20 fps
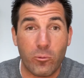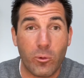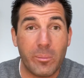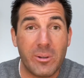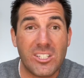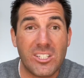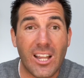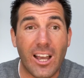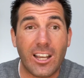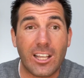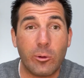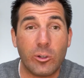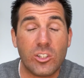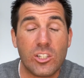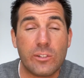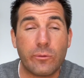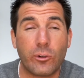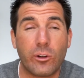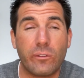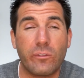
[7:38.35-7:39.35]
we've been talking about
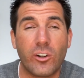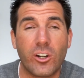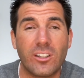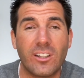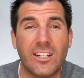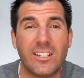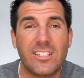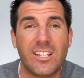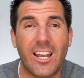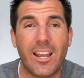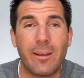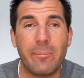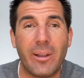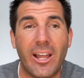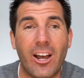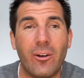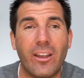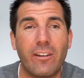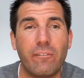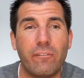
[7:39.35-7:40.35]
this for a very long time
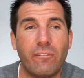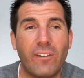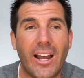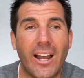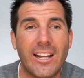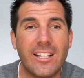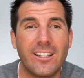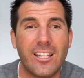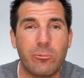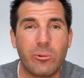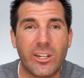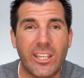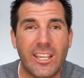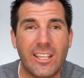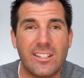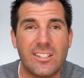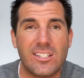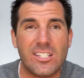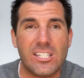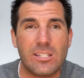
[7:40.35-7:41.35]
now, and finally we're
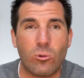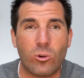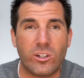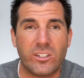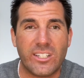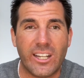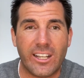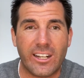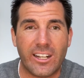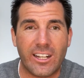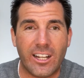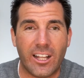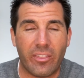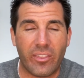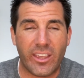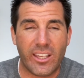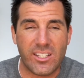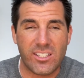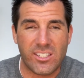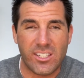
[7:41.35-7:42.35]
getting some more data on
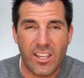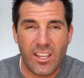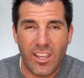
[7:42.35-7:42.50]
this.